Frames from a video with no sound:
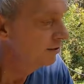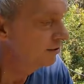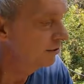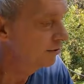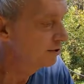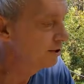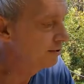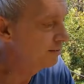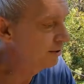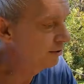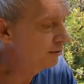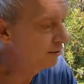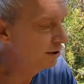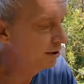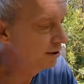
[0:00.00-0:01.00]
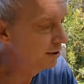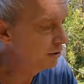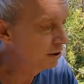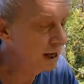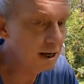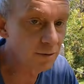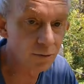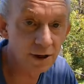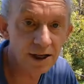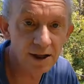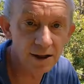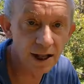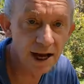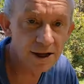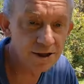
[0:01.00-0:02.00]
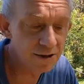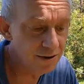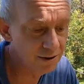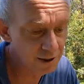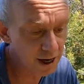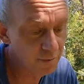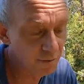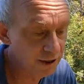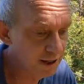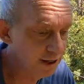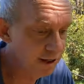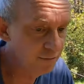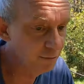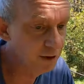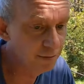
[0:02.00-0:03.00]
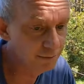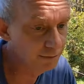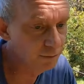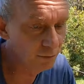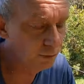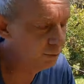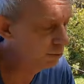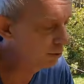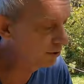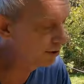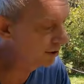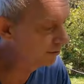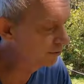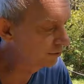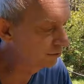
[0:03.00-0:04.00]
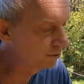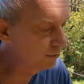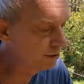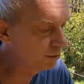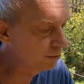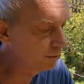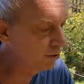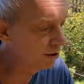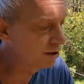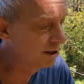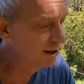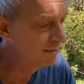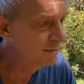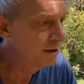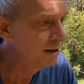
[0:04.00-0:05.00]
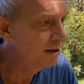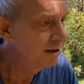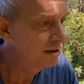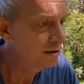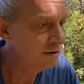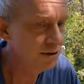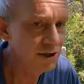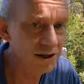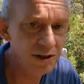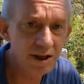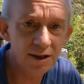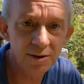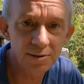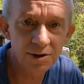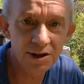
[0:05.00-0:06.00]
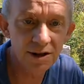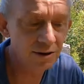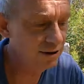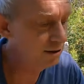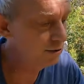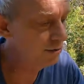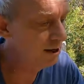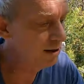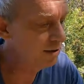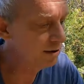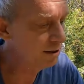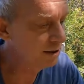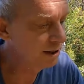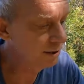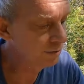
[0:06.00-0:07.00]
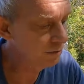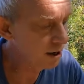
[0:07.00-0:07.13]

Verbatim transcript: So she's been doing a lot of reading. Last time we did it, we put ourselves through too much work. So she's letting them sit on this ground until they